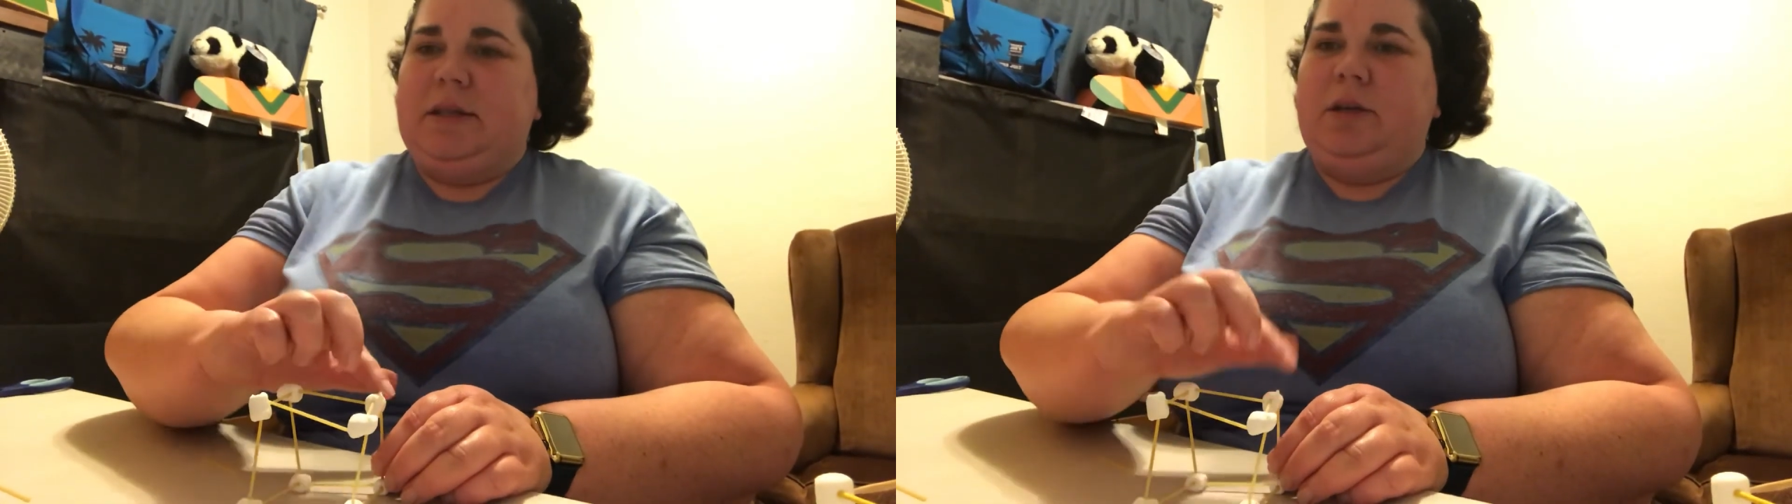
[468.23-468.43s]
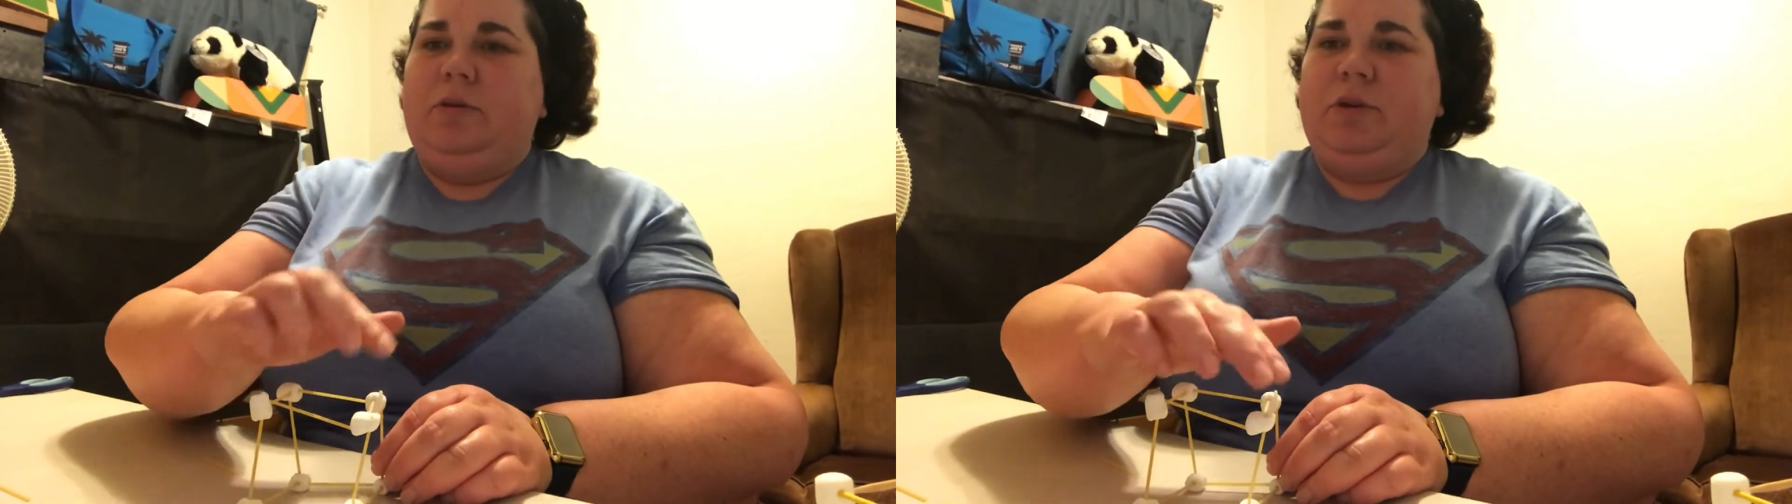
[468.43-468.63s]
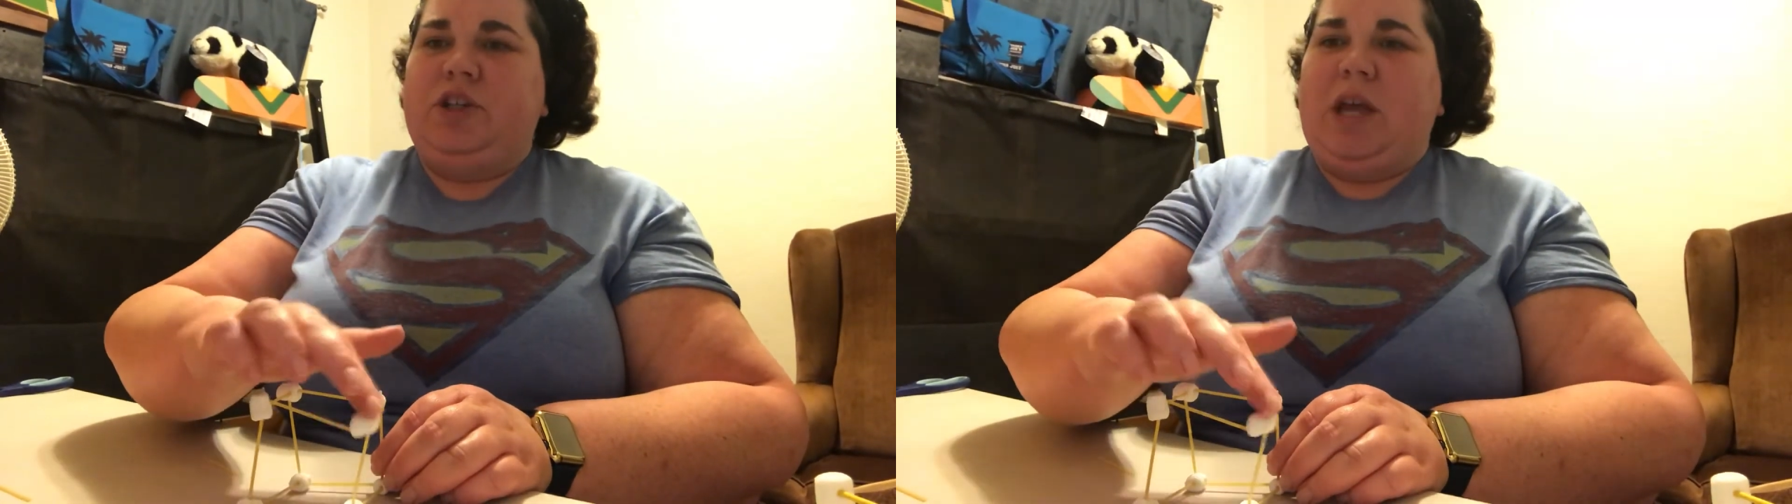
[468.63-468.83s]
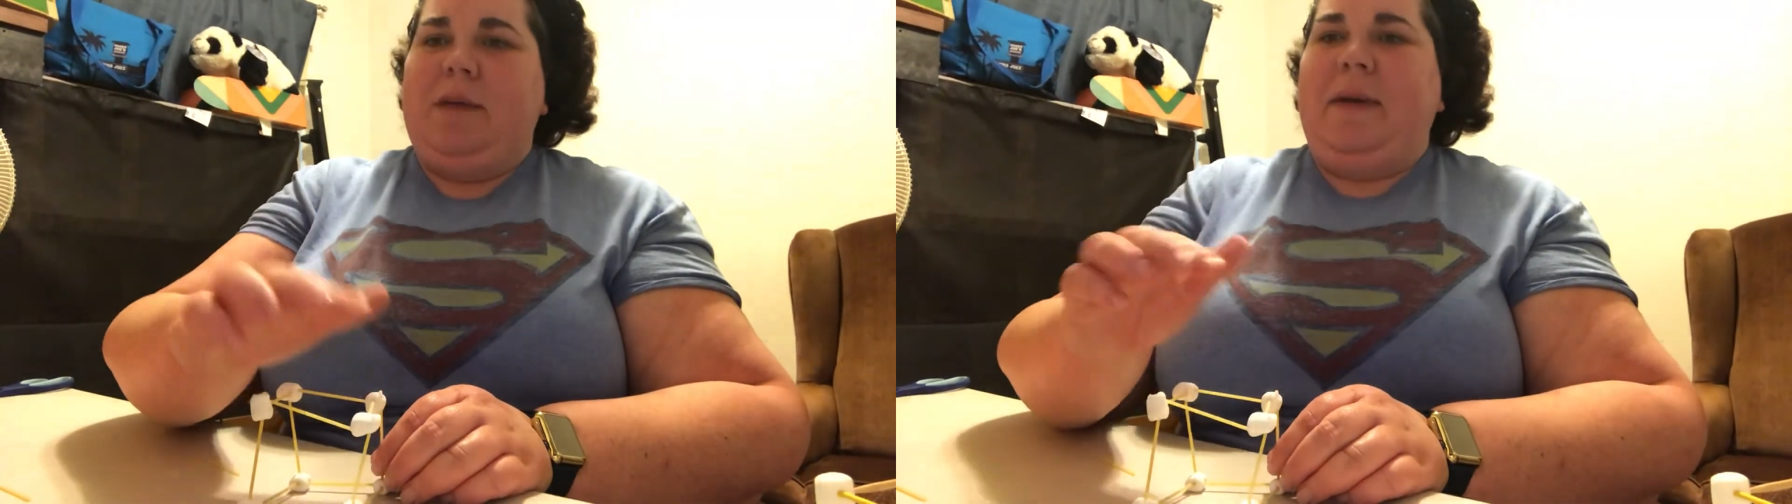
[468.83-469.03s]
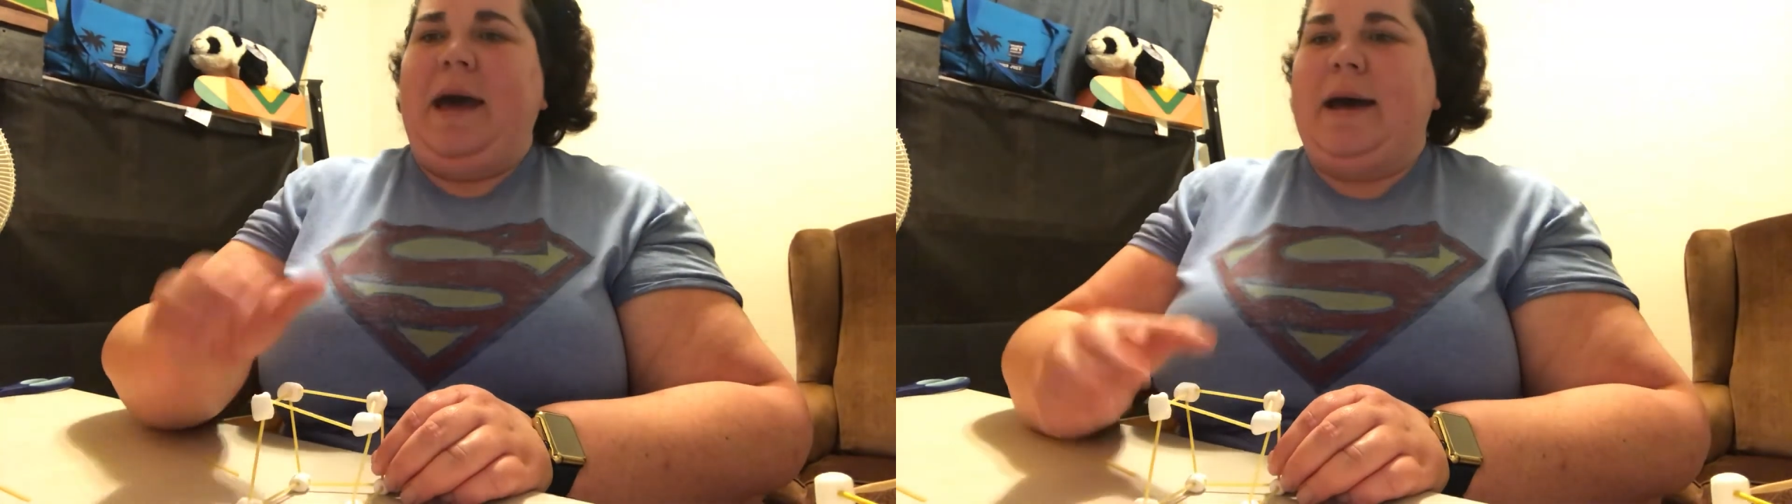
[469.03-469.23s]
your
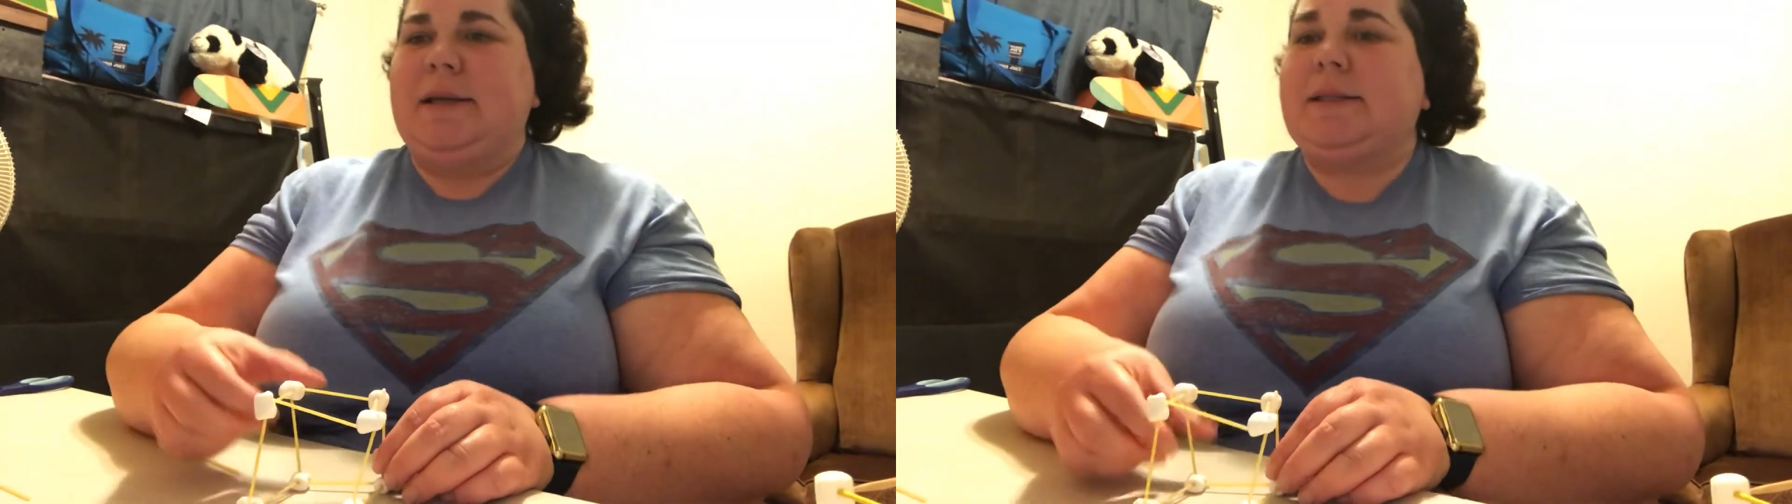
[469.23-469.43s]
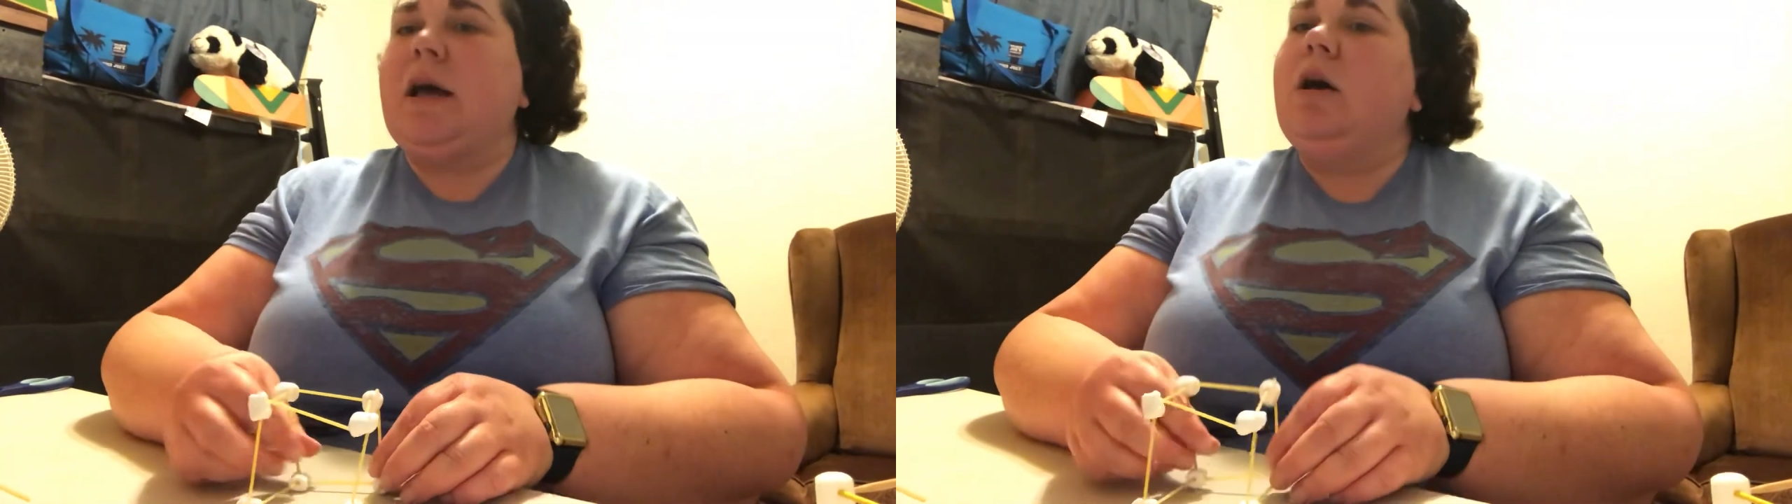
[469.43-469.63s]
shape has